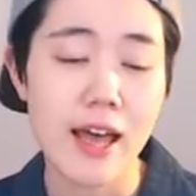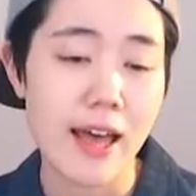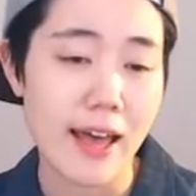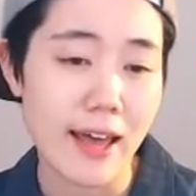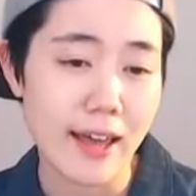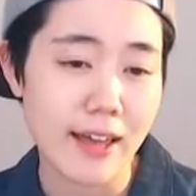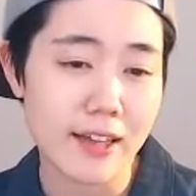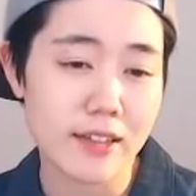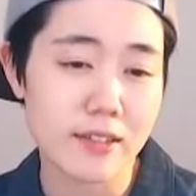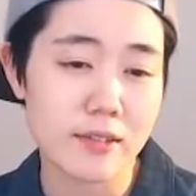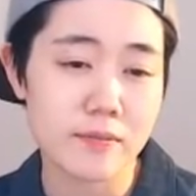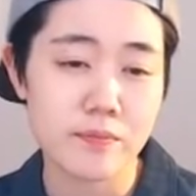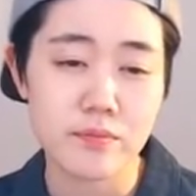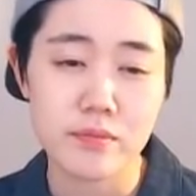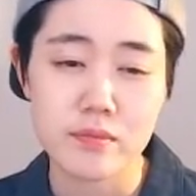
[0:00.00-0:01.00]

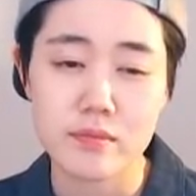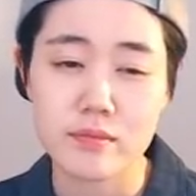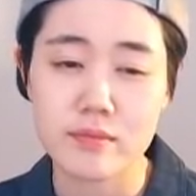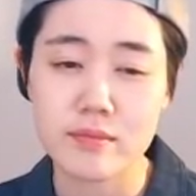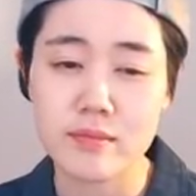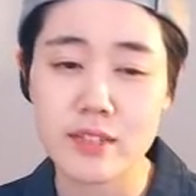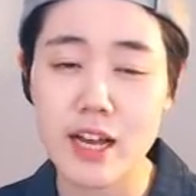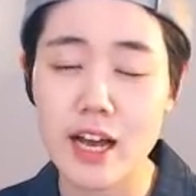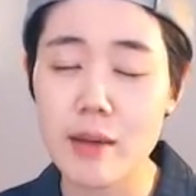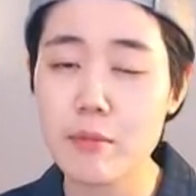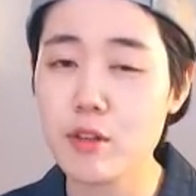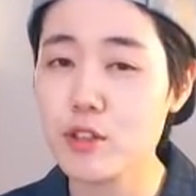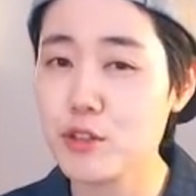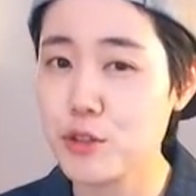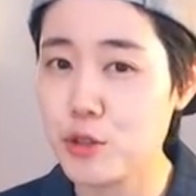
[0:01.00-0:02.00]
And I'm
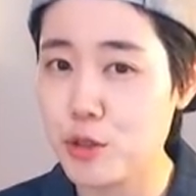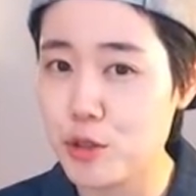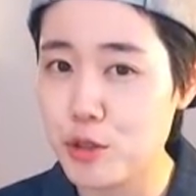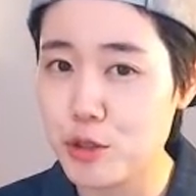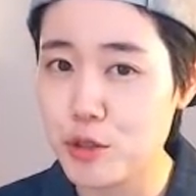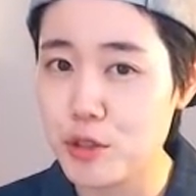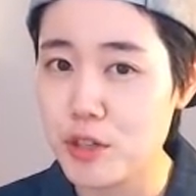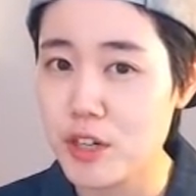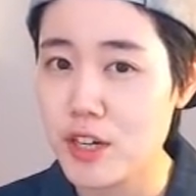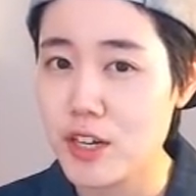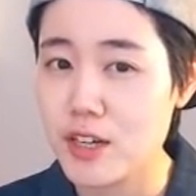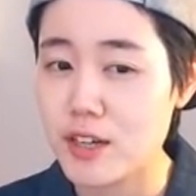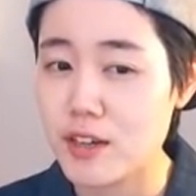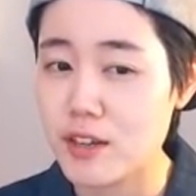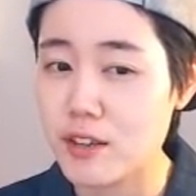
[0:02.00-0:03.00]
gonna show you
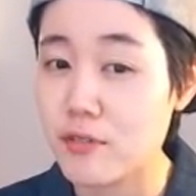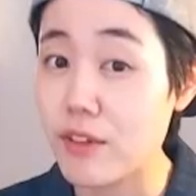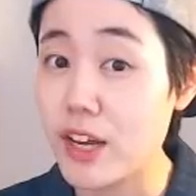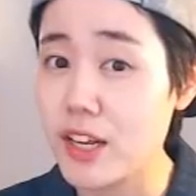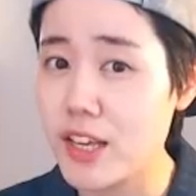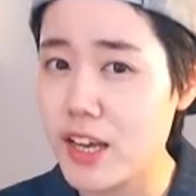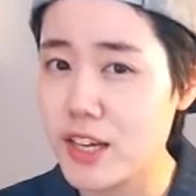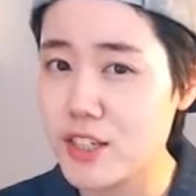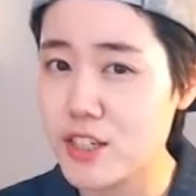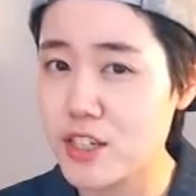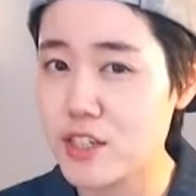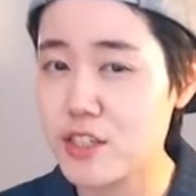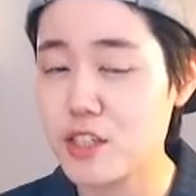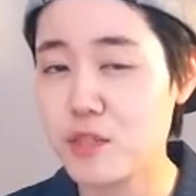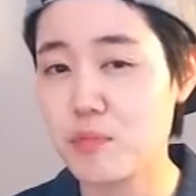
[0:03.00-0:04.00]
the
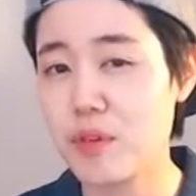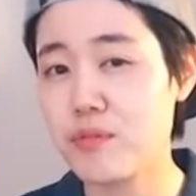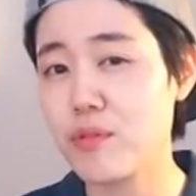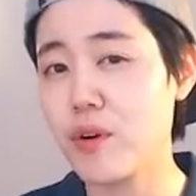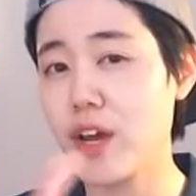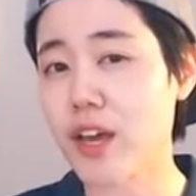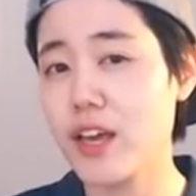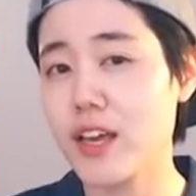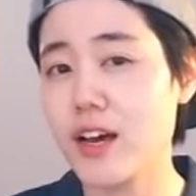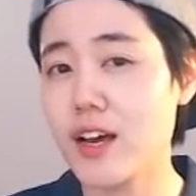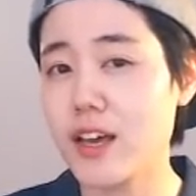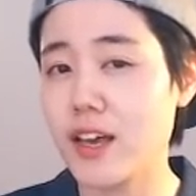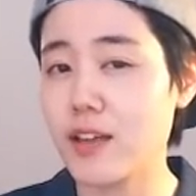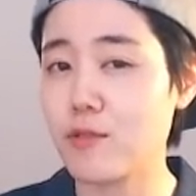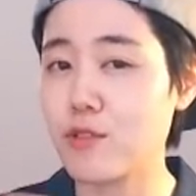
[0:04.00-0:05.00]
variations before AI
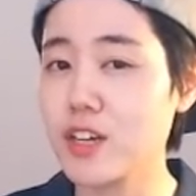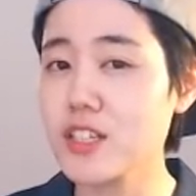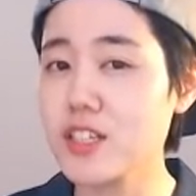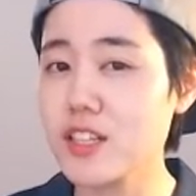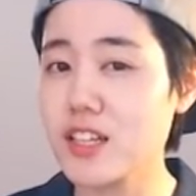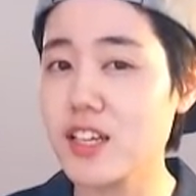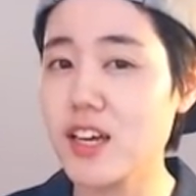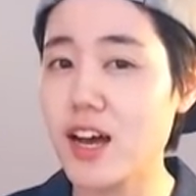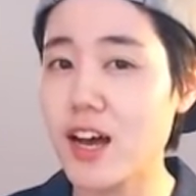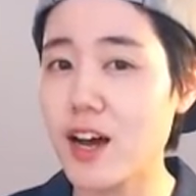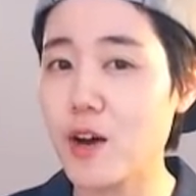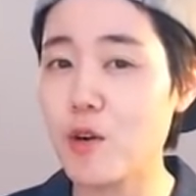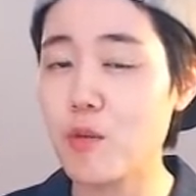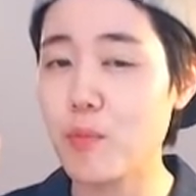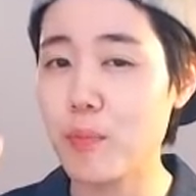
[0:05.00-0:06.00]
and recently
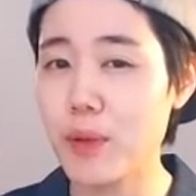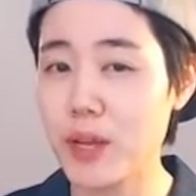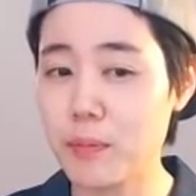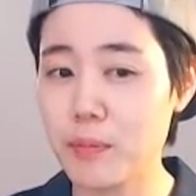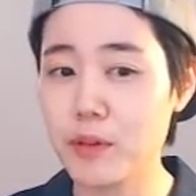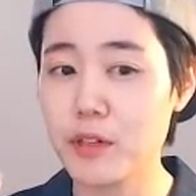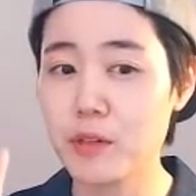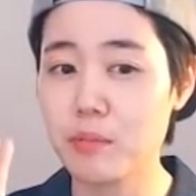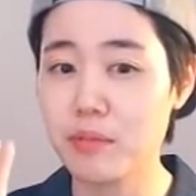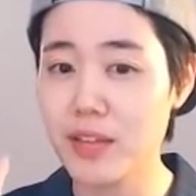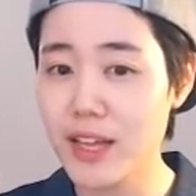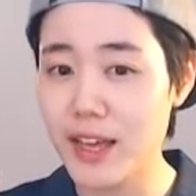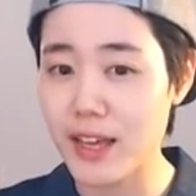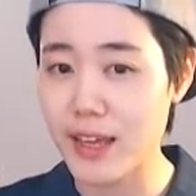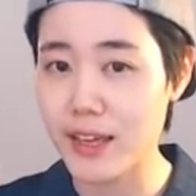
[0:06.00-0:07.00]
how people
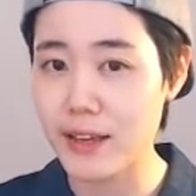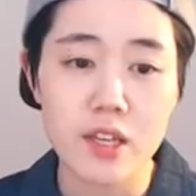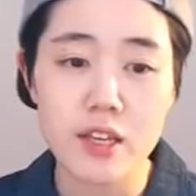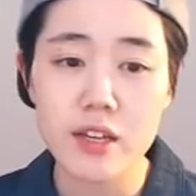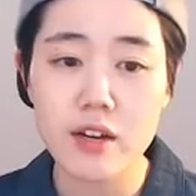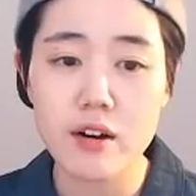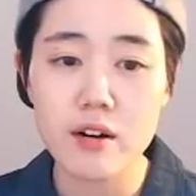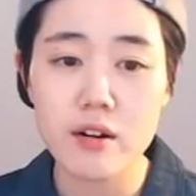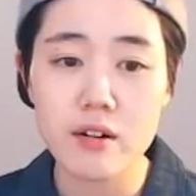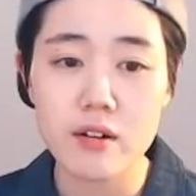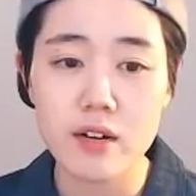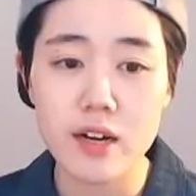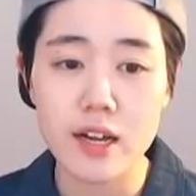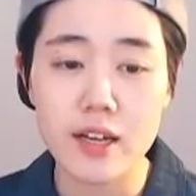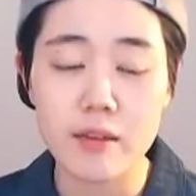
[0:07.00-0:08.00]
play. Here,
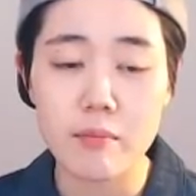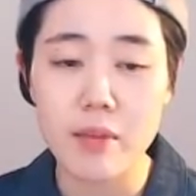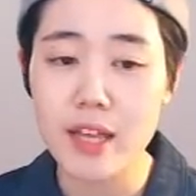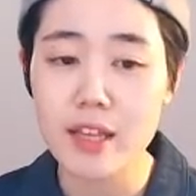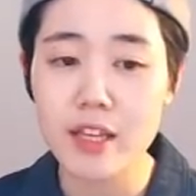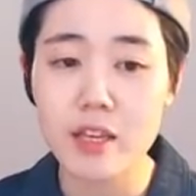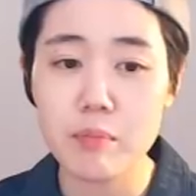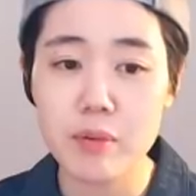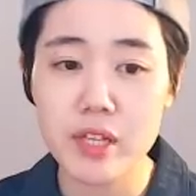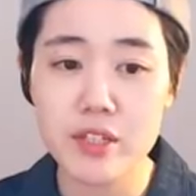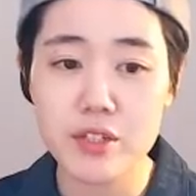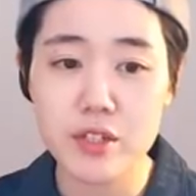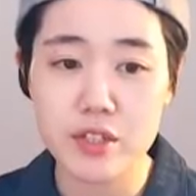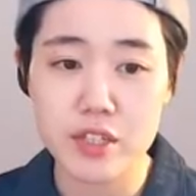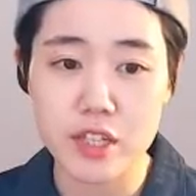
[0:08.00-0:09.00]
like many
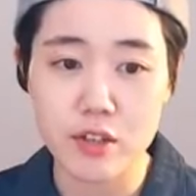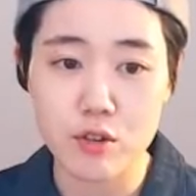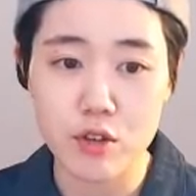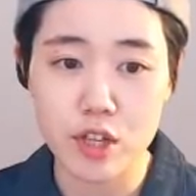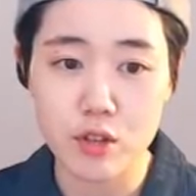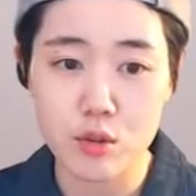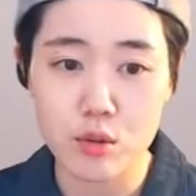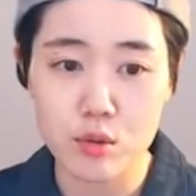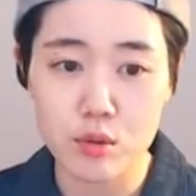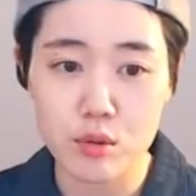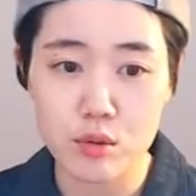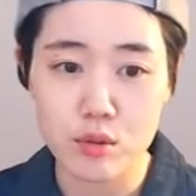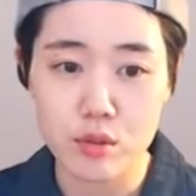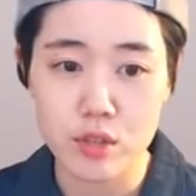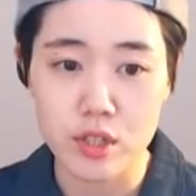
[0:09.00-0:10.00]
pincers that you can
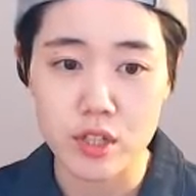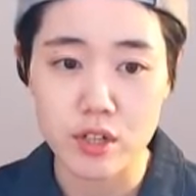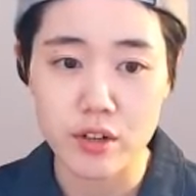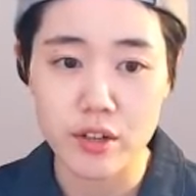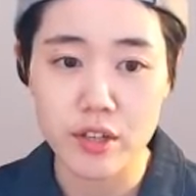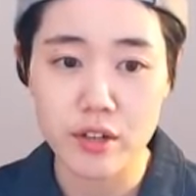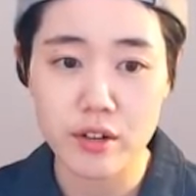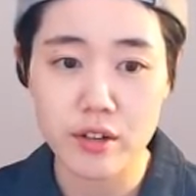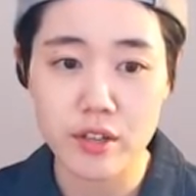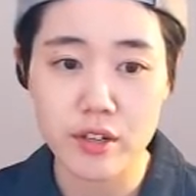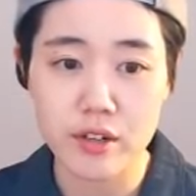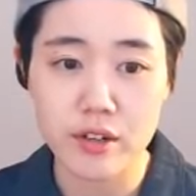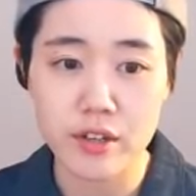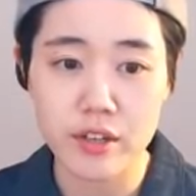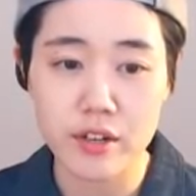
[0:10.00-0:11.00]
do, here,
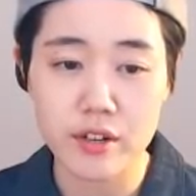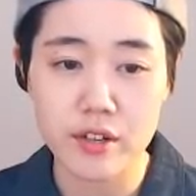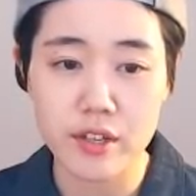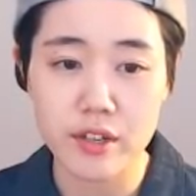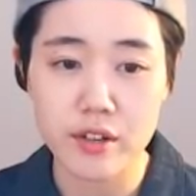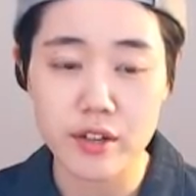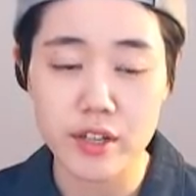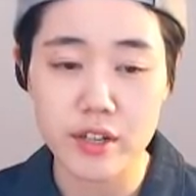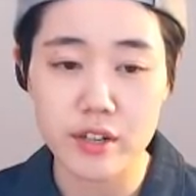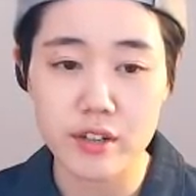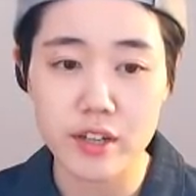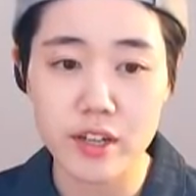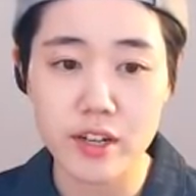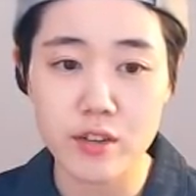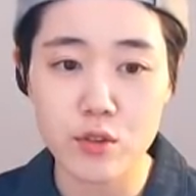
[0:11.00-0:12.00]
here.
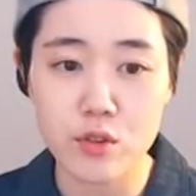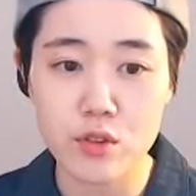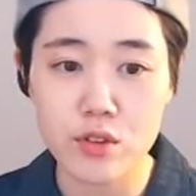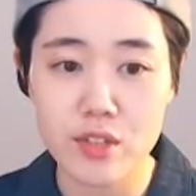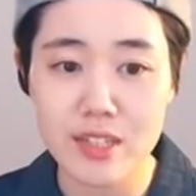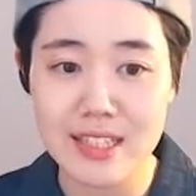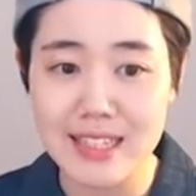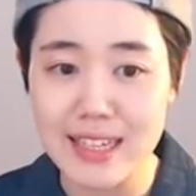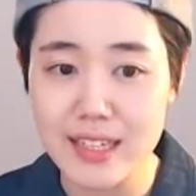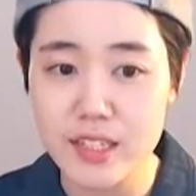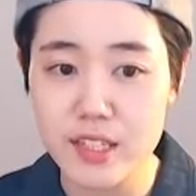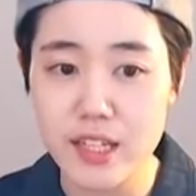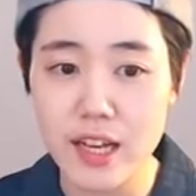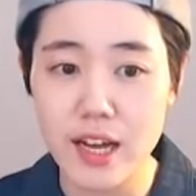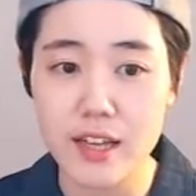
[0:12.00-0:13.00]
There are 6
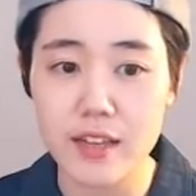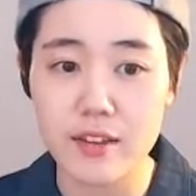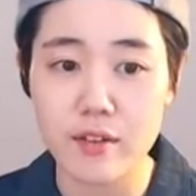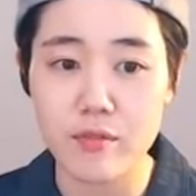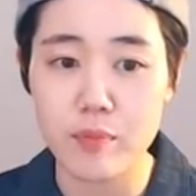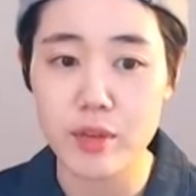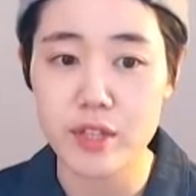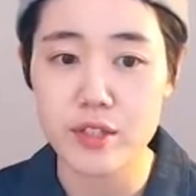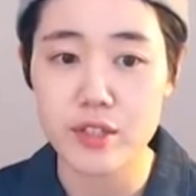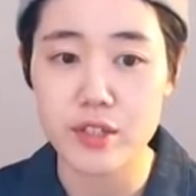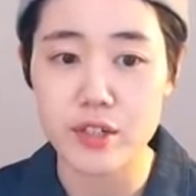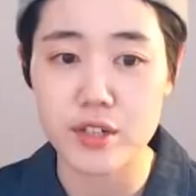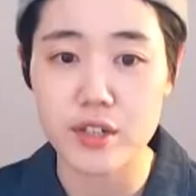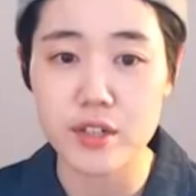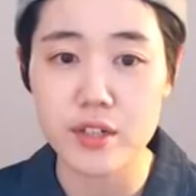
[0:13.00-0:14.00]
kind of
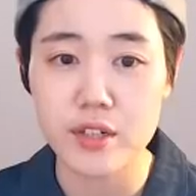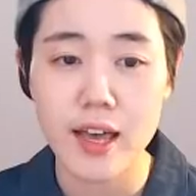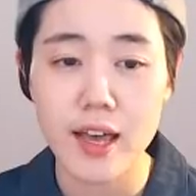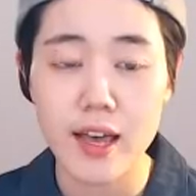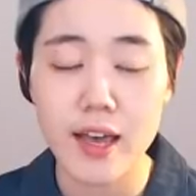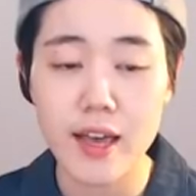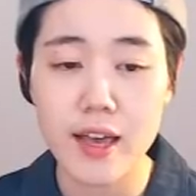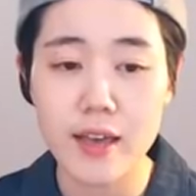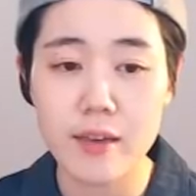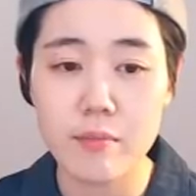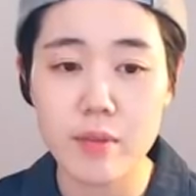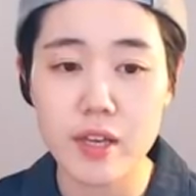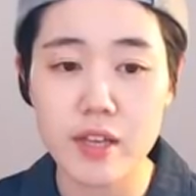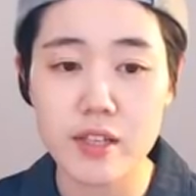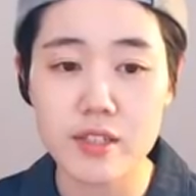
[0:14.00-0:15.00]
pincer, A,
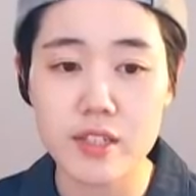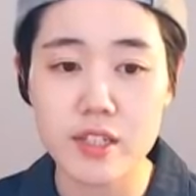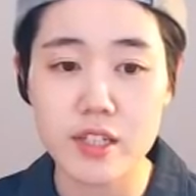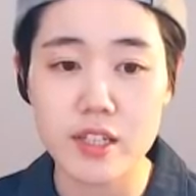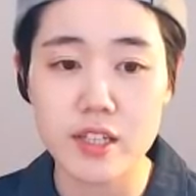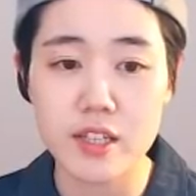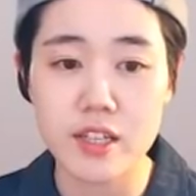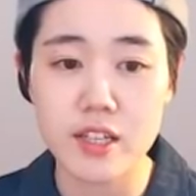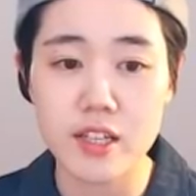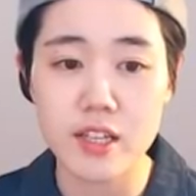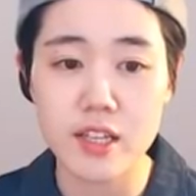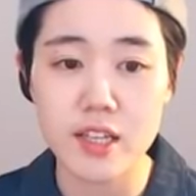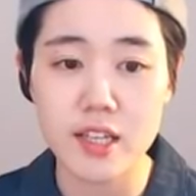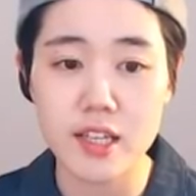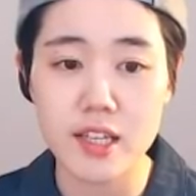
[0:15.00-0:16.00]
B, C, D,
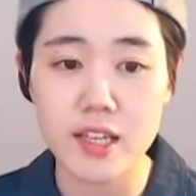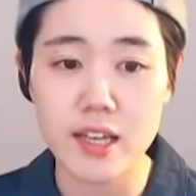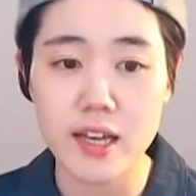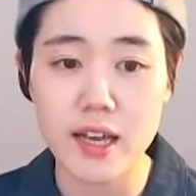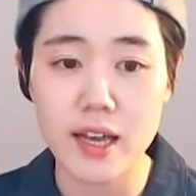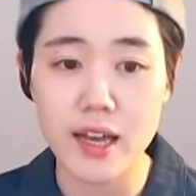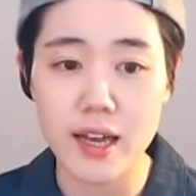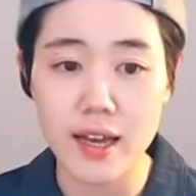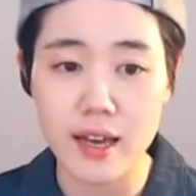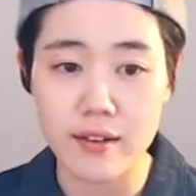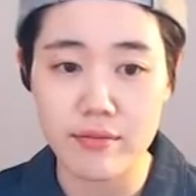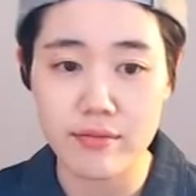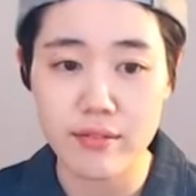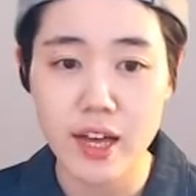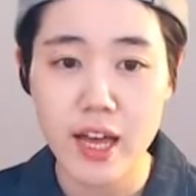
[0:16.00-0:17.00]
E,
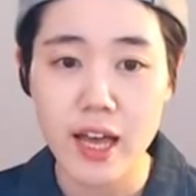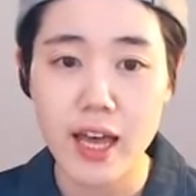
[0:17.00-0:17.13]
F.